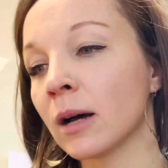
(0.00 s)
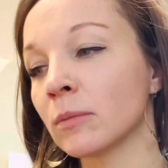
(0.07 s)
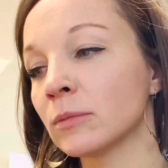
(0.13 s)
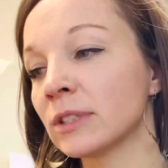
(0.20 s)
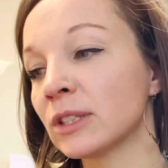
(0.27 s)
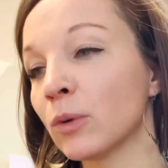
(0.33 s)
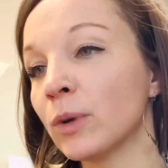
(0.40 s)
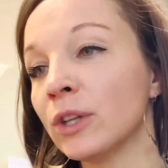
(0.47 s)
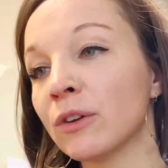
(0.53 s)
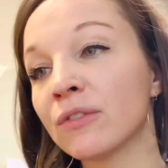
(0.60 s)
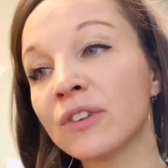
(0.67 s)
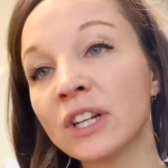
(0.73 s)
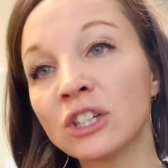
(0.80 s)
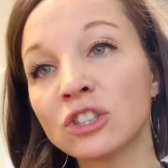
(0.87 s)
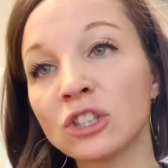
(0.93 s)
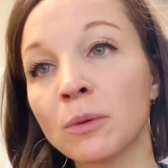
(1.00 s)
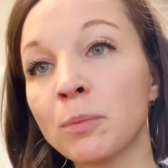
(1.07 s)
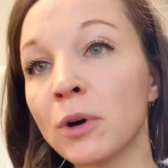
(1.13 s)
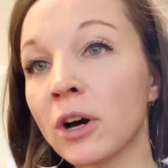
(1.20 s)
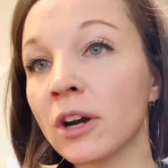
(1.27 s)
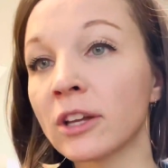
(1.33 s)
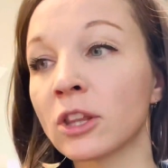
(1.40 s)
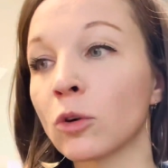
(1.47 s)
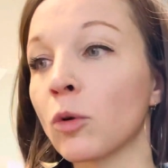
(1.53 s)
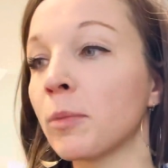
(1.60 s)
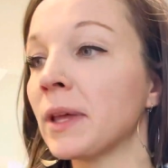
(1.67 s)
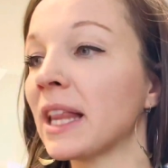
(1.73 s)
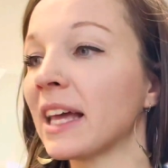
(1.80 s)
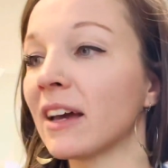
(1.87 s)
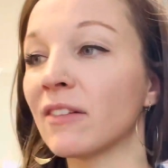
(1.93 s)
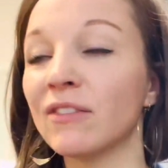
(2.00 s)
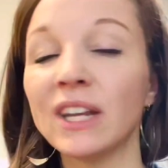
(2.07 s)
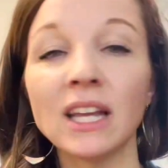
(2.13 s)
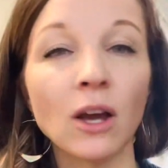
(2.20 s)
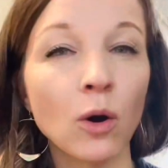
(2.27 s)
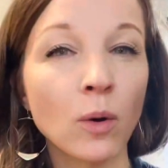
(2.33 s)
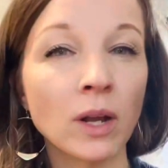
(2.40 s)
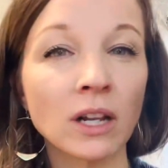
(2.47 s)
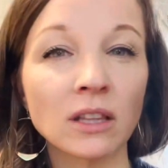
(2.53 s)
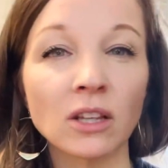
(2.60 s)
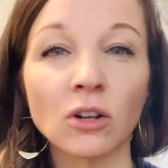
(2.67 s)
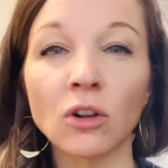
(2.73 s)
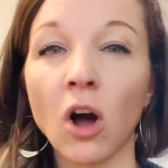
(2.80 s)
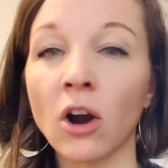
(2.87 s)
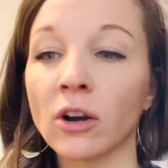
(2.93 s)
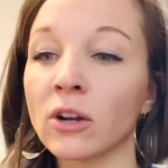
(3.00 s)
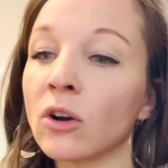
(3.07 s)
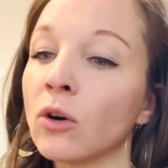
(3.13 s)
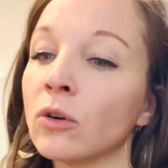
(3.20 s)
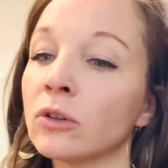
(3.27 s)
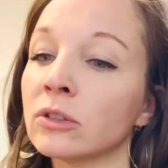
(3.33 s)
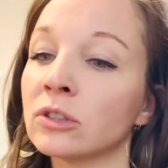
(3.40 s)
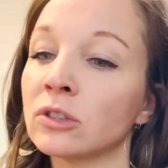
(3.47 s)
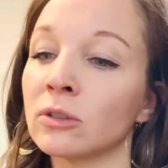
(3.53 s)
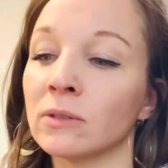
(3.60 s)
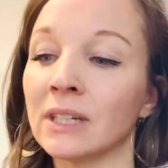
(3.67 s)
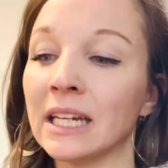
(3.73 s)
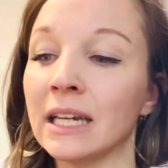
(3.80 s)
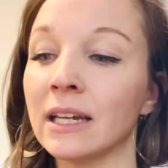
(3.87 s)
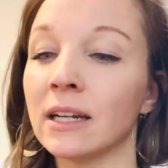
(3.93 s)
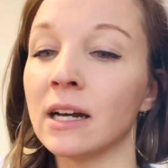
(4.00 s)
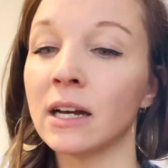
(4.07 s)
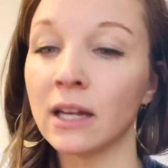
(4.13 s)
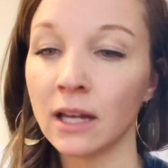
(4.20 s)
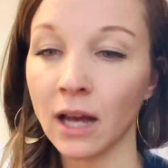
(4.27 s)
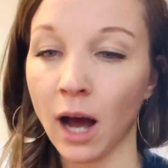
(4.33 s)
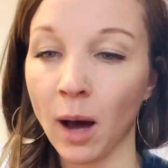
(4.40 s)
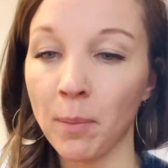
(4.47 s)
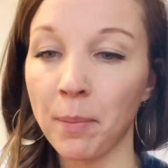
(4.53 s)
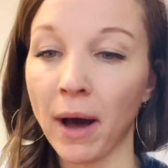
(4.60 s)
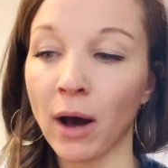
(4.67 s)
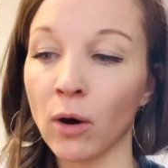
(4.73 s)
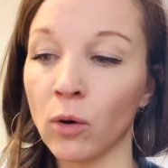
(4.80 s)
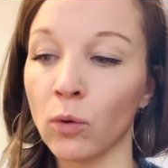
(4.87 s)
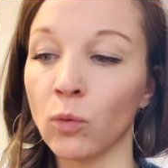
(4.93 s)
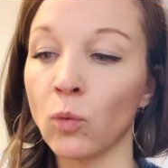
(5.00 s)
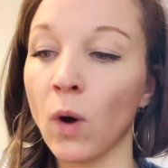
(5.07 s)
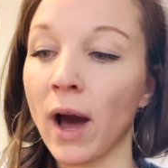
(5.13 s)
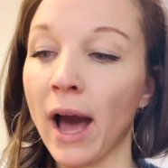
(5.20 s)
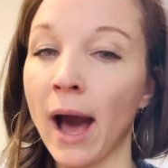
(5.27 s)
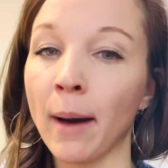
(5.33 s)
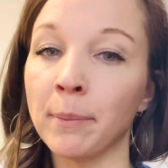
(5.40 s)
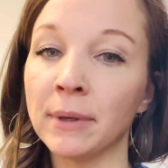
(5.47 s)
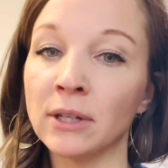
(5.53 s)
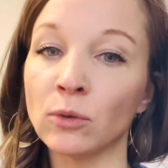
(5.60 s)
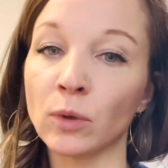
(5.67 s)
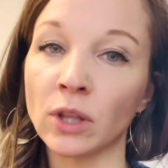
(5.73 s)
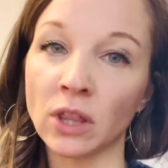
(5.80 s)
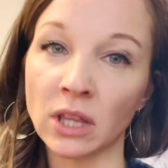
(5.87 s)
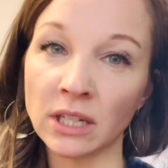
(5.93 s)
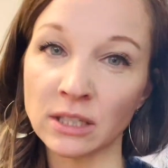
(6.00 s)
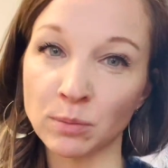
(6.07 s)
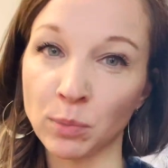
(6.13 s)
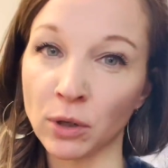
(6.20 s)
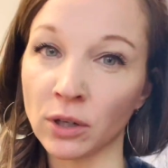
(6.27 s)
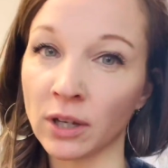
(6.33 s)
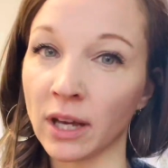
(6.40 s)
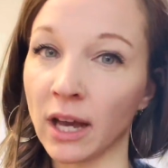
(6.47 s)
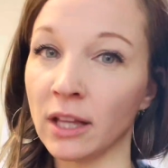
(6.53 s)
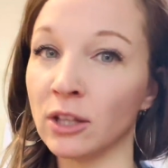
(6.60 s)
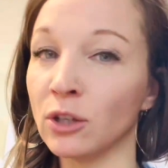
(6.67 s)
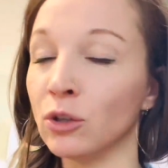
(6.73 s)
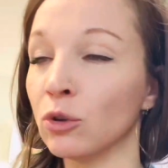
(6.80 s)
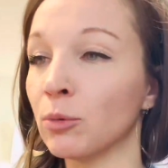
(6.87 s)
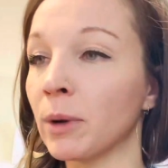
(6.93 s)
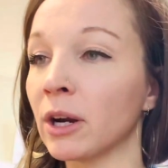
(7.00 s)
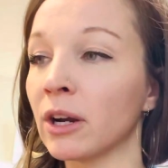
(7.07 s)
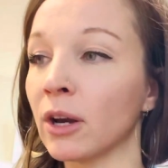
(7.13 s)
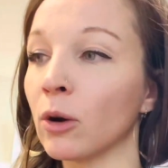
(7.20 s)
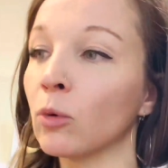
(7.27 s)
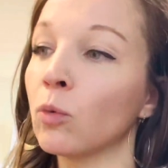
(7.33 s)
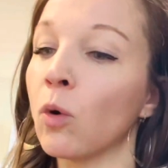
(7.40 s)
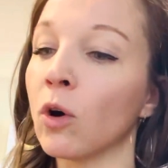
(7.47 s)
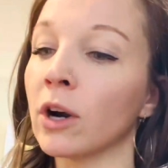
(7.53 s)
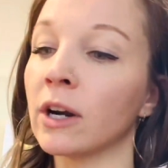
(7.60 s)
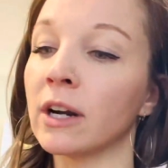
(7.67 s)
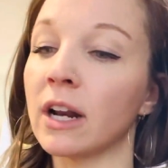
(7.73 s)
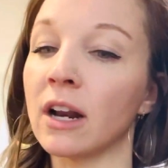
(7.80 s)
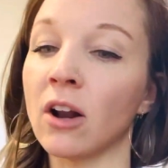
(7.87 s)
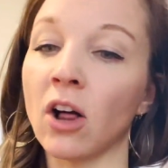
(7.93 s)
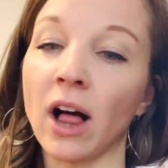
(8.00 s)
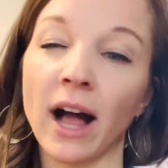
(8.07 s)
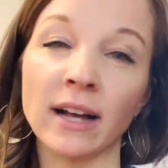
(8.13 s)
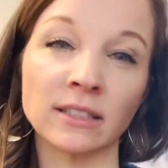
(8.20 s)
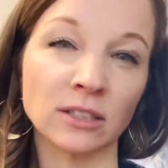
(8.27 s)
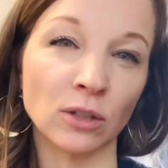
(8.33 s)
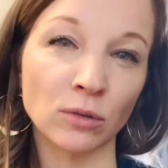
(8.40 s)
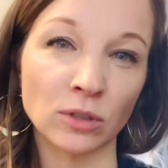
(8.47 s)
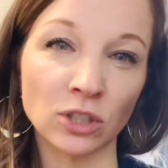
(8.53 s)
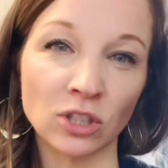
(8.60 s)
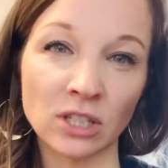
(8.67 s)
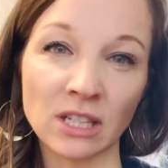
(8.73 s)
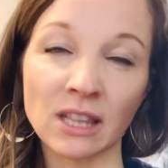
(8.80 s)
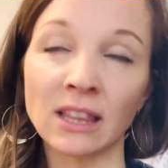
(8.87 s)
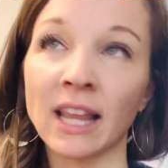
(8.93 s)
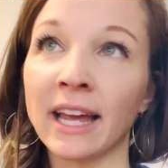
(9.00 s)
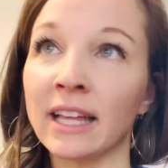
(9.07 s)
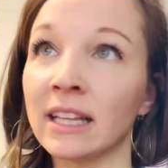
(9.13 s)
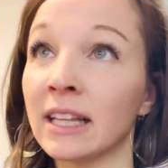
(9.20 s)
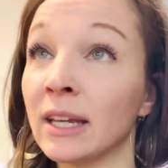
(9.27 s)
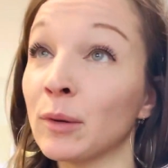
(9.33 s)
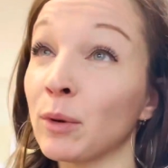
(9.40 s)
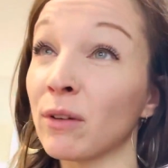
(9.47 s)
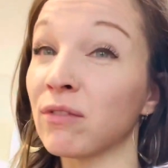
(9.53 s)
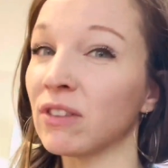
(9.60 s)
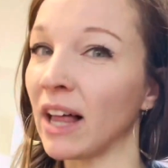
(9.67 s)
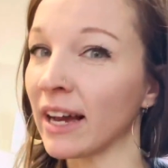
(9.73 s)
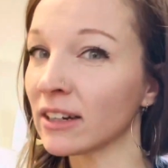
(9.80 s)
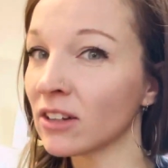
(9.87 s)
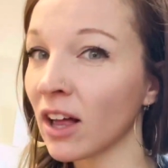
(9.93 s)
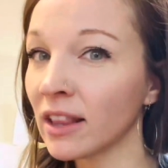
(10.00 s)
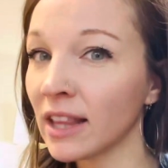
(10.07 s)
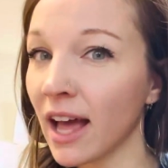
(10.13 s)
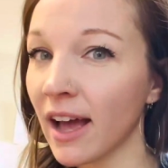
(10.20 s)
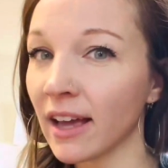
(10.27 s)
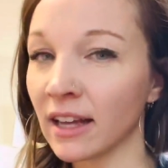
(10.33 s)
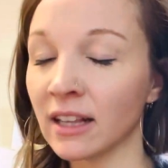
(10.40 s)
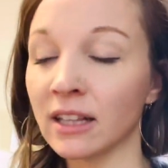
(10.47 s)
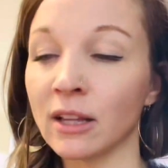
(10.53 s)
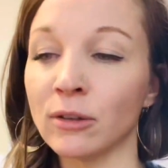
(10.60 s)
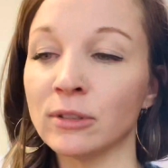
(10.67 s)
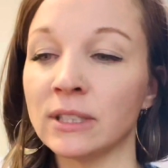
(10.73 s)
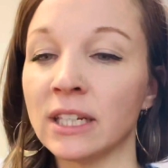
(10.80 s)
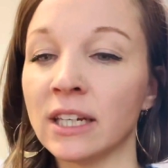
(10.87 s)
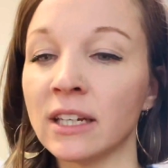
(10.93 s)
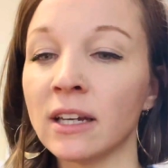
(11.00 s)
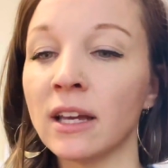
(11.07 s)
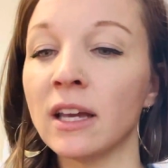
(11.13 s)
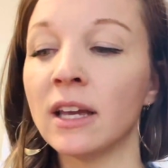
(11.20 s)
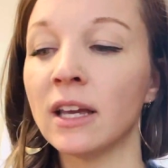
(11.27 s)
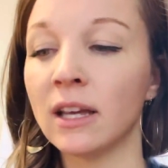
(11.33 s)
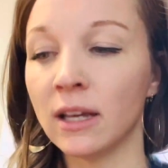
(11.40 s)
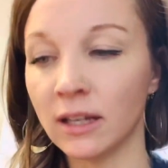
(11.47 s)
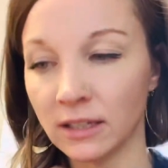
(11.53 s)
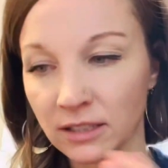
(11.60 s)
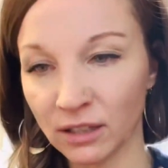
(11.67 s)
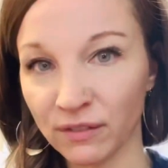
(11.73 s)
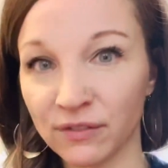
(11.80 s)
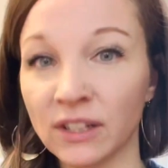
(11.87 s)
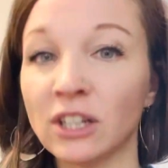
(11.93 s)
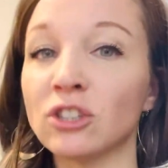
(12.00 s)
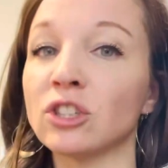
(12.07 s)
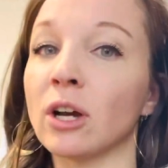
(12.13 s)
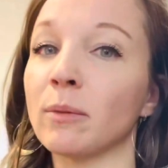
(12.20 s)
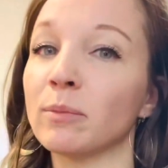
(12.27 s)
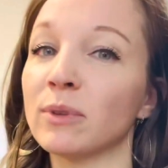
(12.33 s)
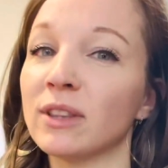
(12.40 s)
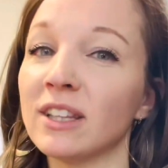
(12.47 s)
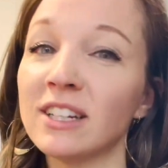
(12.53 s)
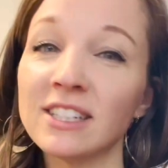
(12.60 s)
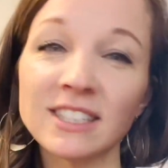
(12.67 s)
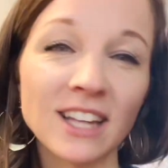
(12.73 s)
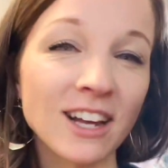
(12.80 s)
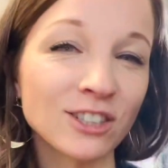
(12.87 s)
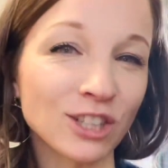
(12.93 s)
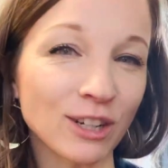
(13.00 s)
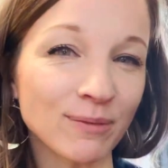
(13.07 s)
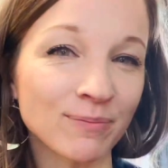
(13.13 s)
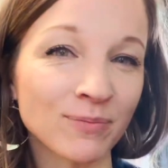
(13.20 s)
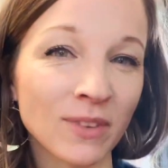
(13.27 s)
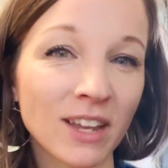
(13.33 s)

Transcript: So when you finish the book, there will be like a video and a little article to read about what happened with this book and the Newbery Award, and I'll ask you to just lightly reflect on that in closing to finish up the discussion.